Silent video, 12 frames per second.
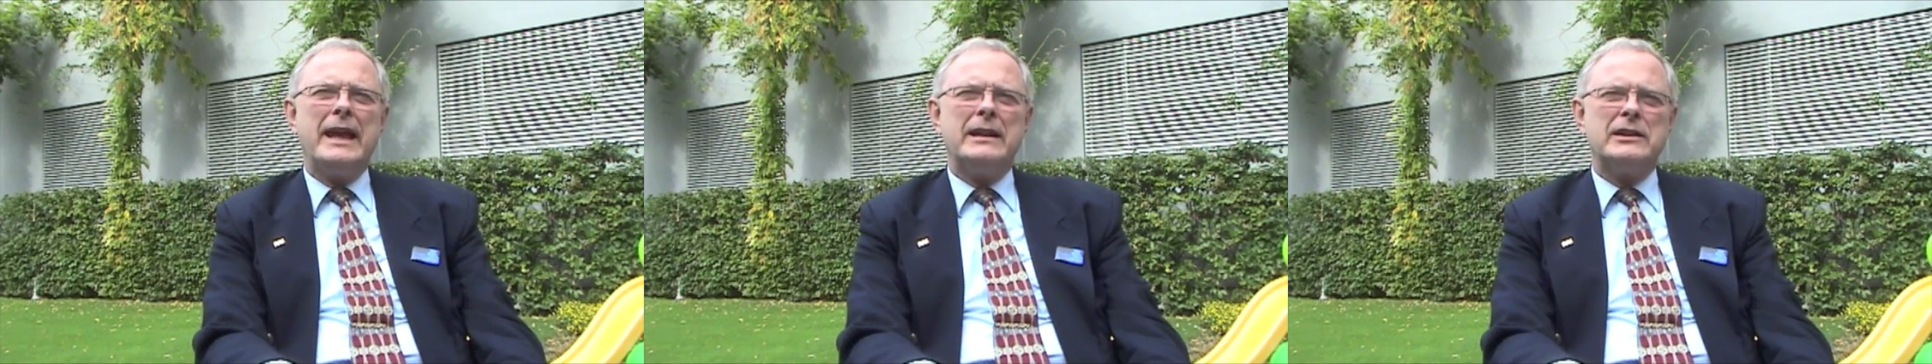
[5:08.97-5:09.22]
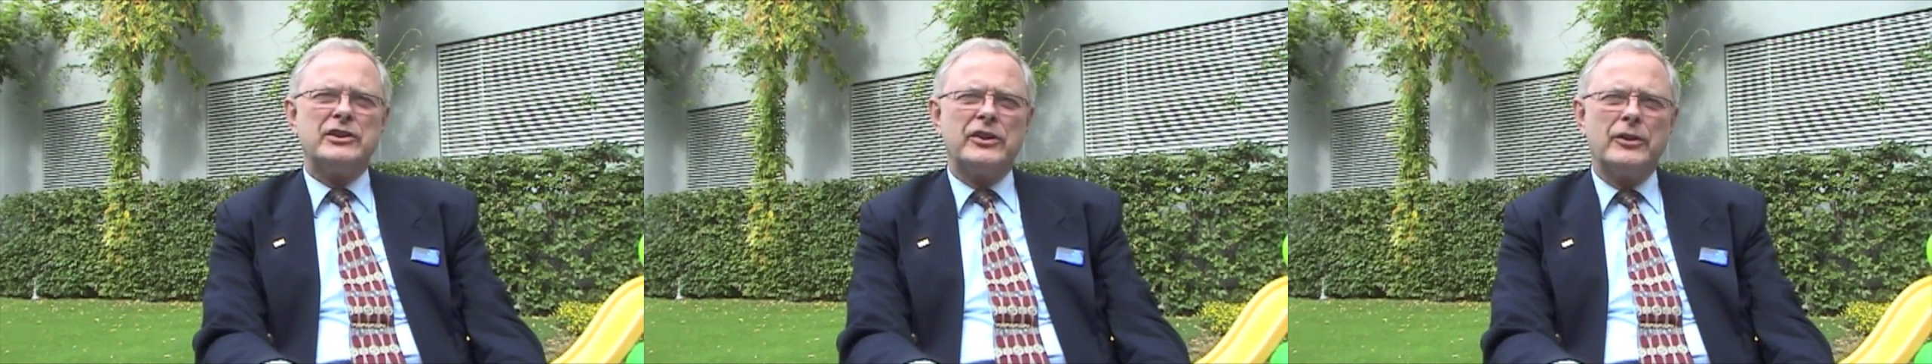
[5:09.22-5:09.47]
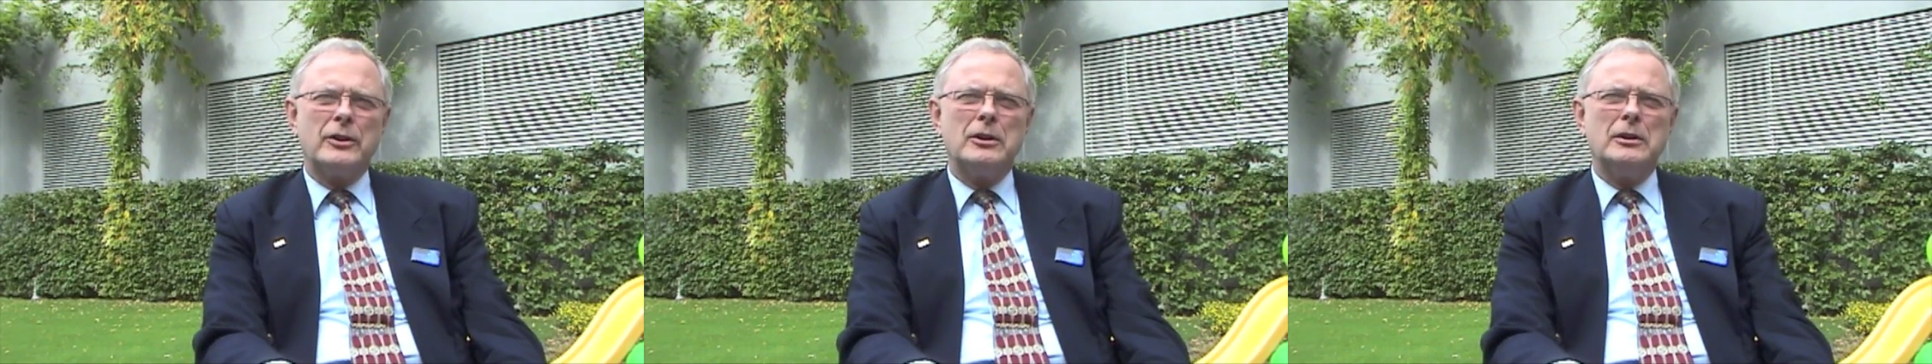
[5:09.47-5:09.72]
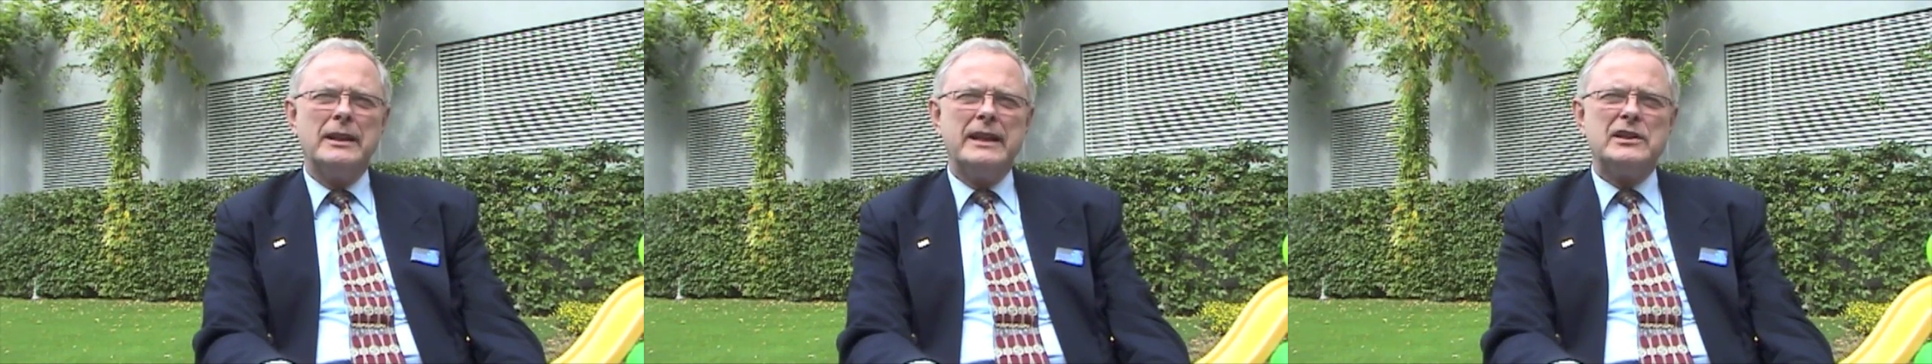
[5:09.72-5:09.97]
and as
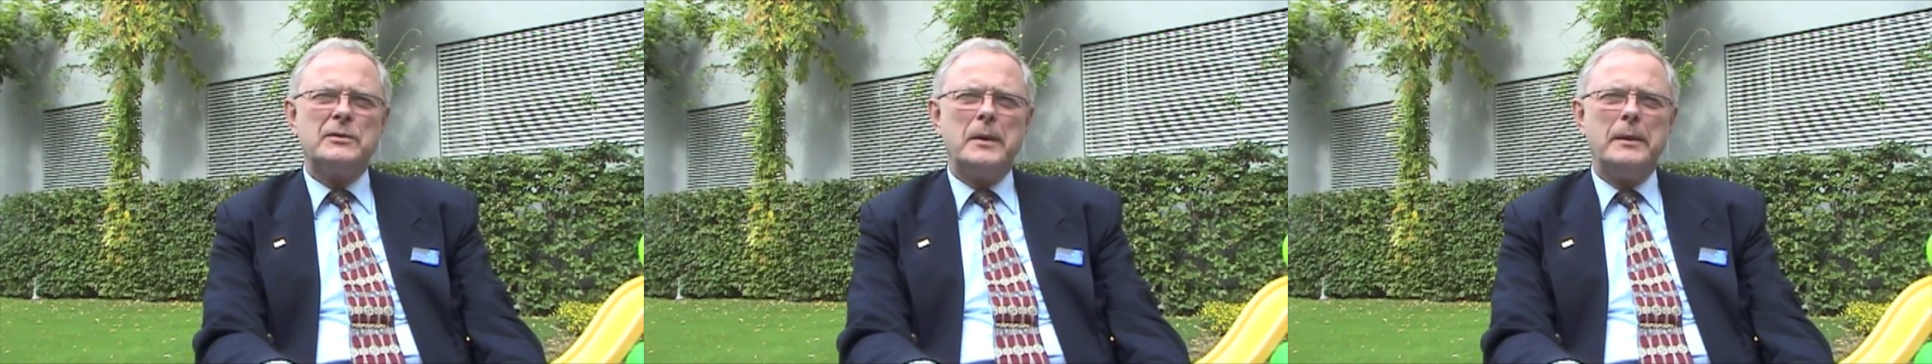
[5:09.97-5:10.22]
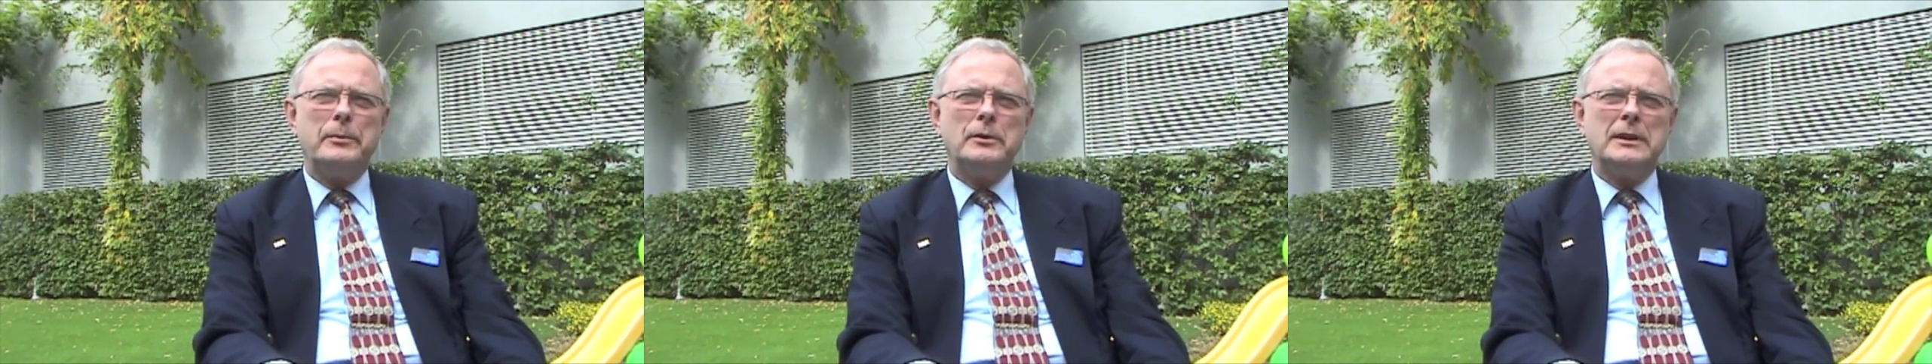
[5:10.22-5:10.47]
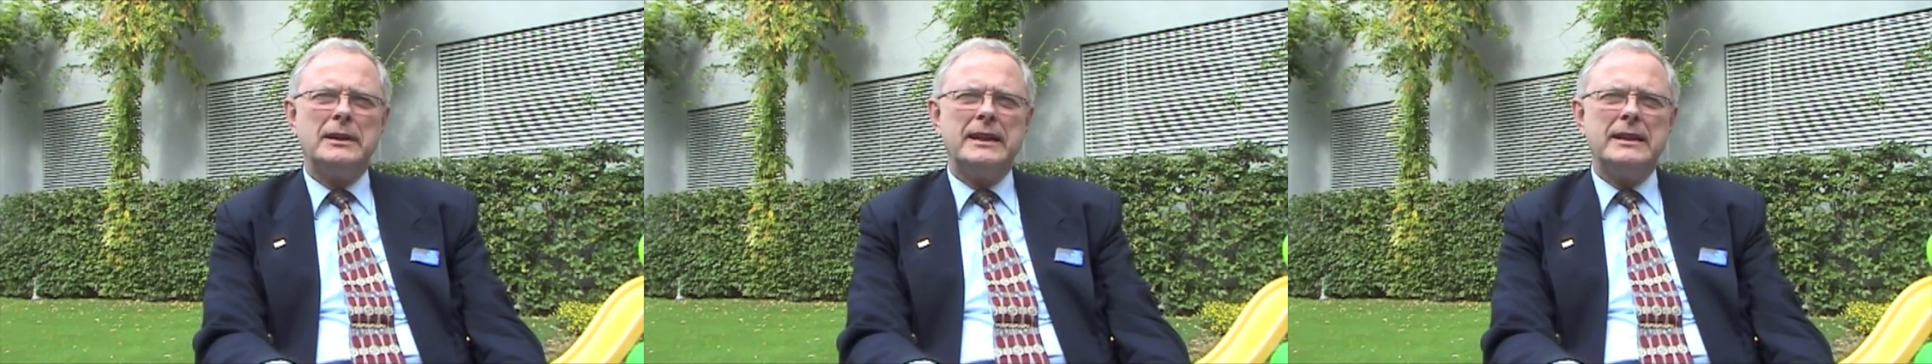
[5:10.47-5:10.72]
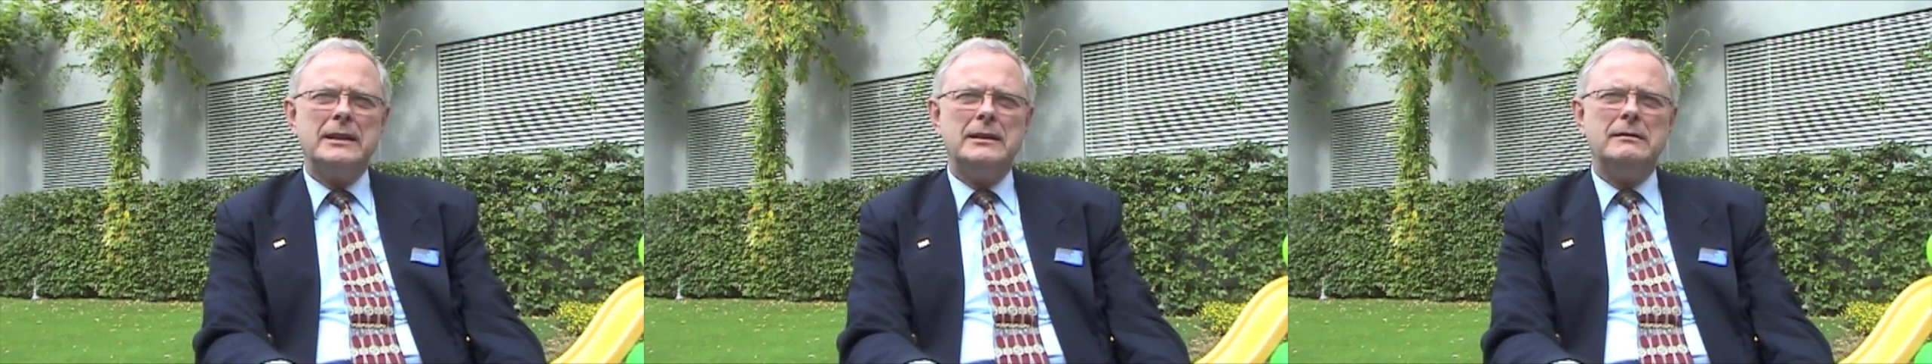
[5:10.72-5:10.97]
thoroughly as people
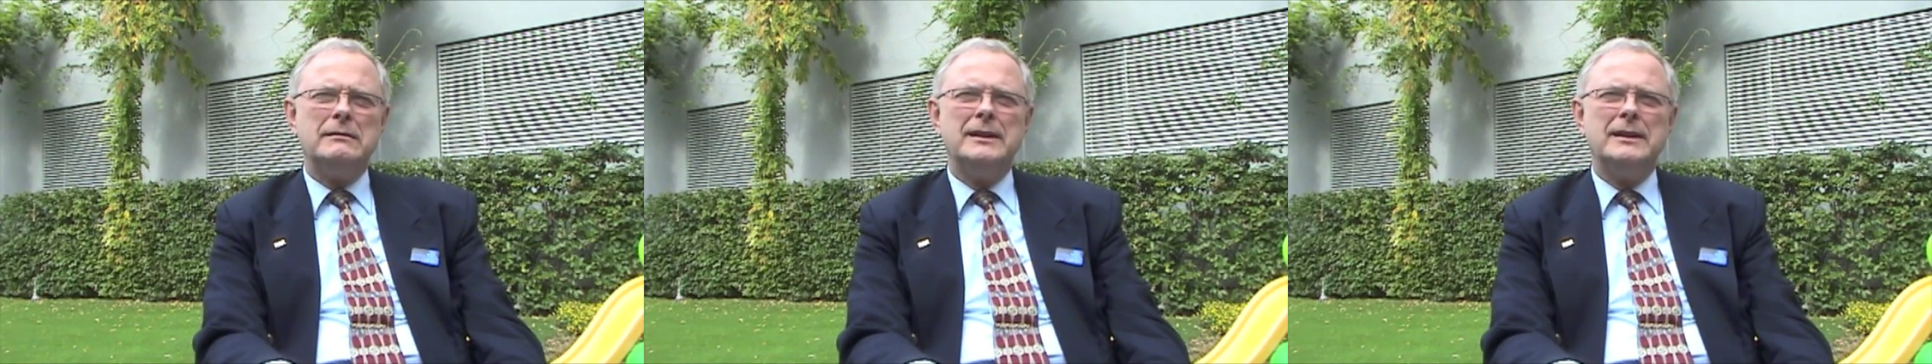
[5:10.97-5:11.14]
did